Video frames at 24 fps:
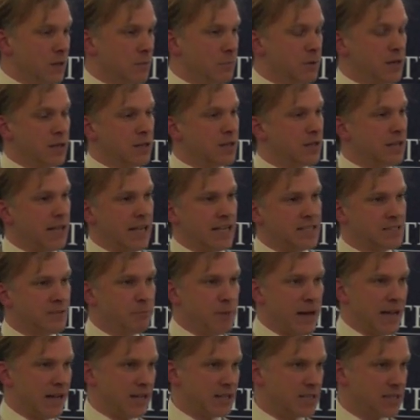But in the case of
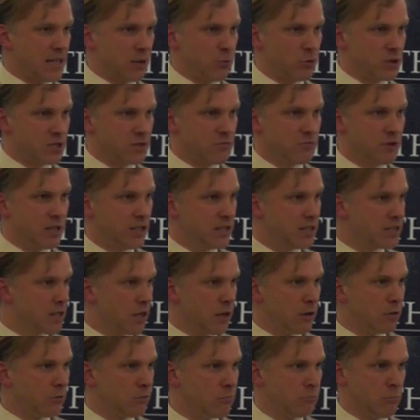banks, that wasn't really
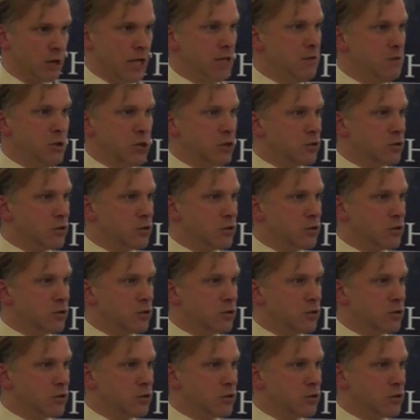so, right?